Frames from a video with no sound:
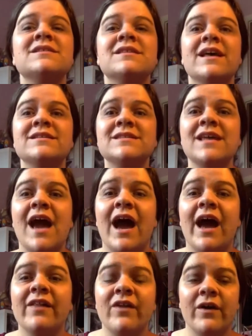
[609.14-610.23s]
that's the
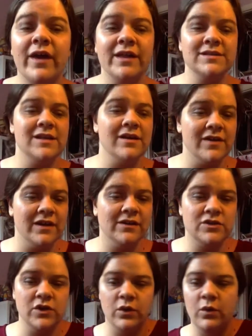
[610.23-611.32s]
eye look. It's nothing
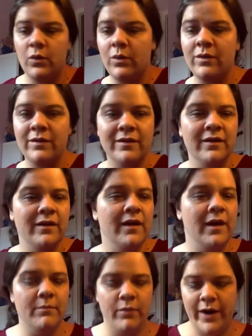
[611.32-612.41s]
too
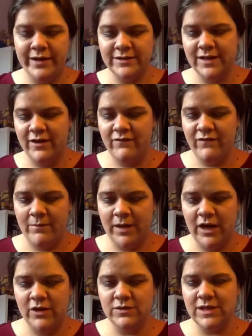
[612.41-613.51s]
impressive. I'm gonna
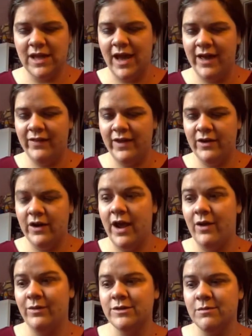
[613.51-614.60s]
use the eyeliner
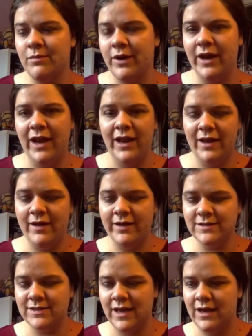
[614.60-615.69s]
now, which I'm pretty
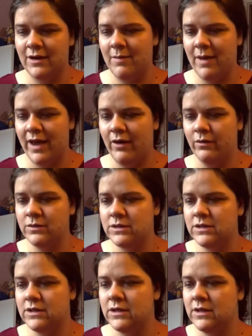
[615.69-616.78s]
excited about,
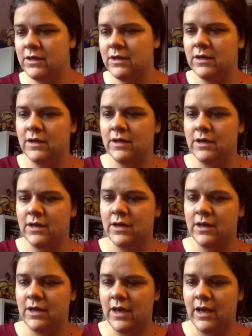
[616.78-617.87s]

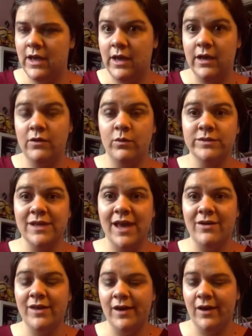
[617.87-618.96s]
and we'll see how that